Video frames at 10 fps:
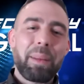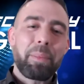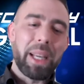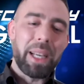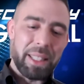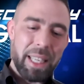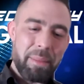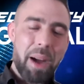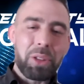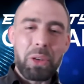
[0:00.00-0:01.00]
because the
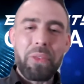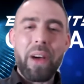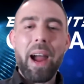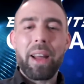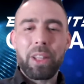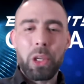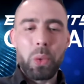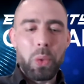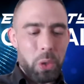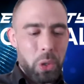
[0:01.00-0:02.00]
amount you
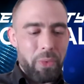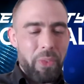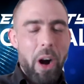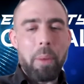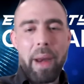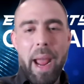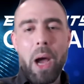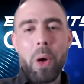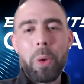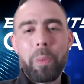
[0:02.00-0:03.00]
farm
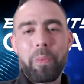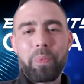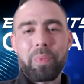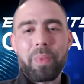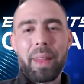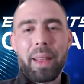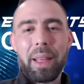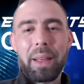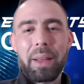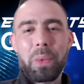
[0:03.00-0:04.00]
now
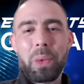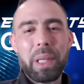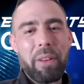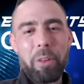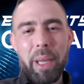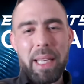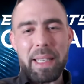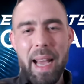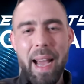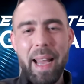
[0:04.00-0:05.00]
will never be as
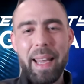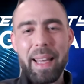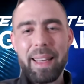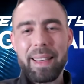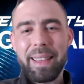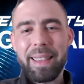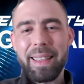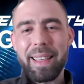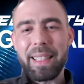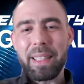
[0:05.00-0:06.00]
high
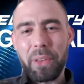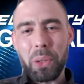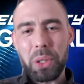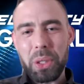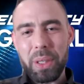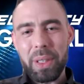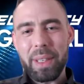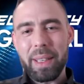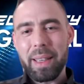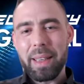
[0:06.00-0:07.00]
in the future.
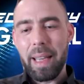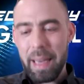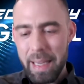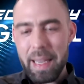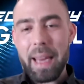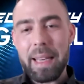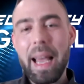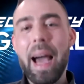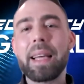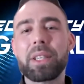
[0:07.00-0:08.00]
It is at its
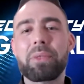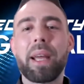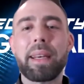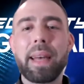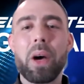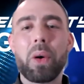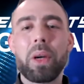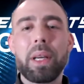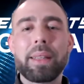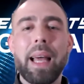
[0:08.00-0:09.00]
highest right now.
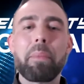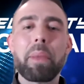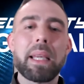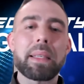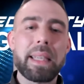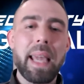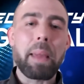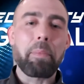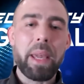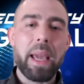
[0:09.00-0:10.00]
That means the
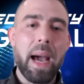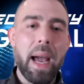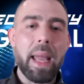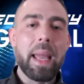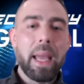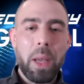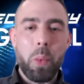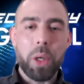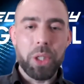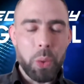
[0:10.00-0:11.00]
API and
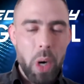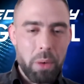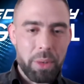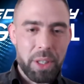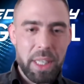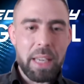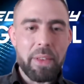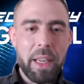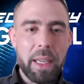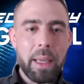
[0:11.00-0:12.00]
what you are
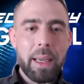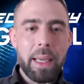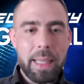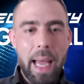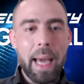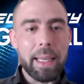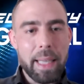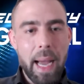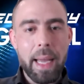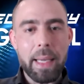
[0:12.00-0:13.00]
receiving is at its
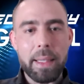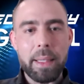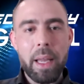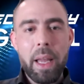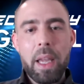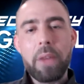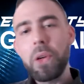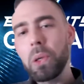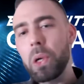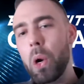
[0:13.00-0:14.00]
highest. If
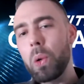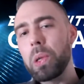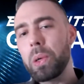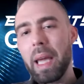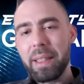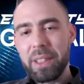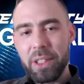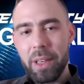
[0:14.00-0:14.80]
you go look at